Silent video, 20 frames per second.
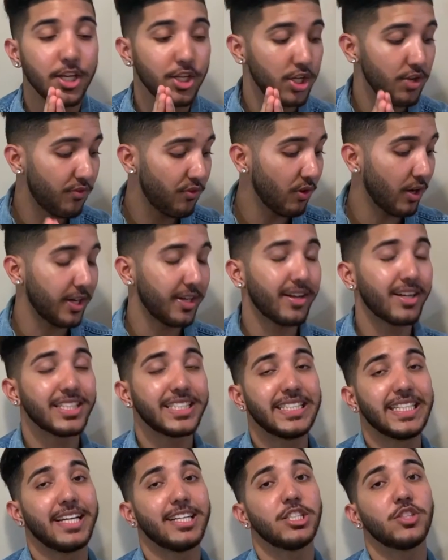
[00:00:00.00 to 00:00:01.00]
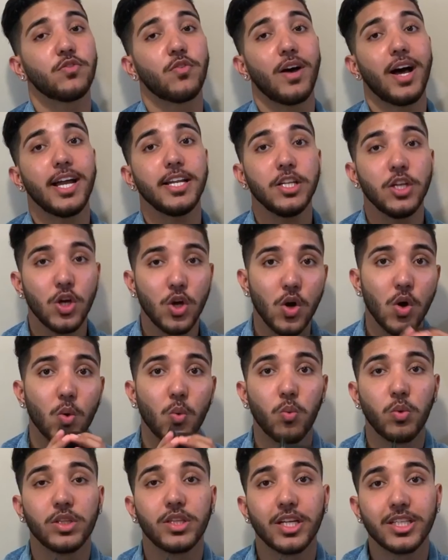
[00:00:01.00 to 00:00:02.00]
if you are not satisfied
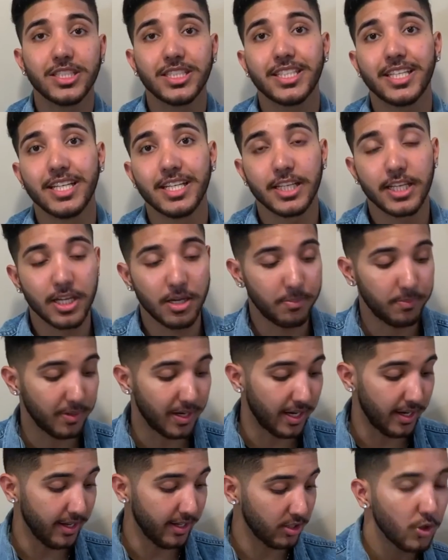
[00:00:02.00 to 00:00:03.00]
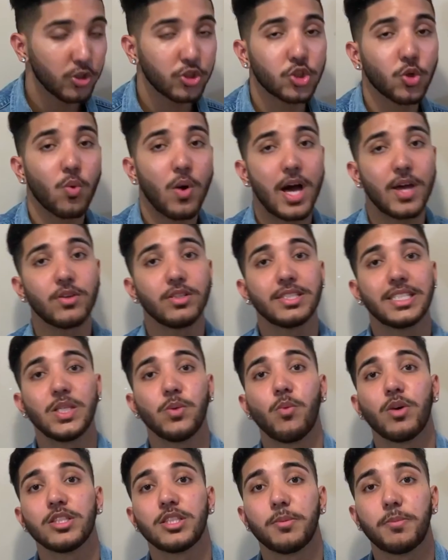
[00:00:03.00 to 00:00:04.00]
with their skincare products. So I don't see
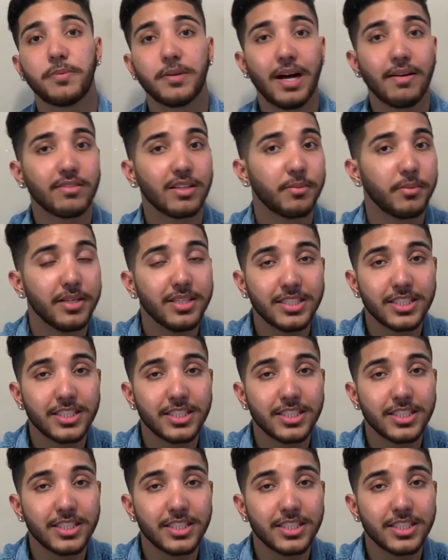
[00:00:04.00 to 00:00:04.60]
what the problem is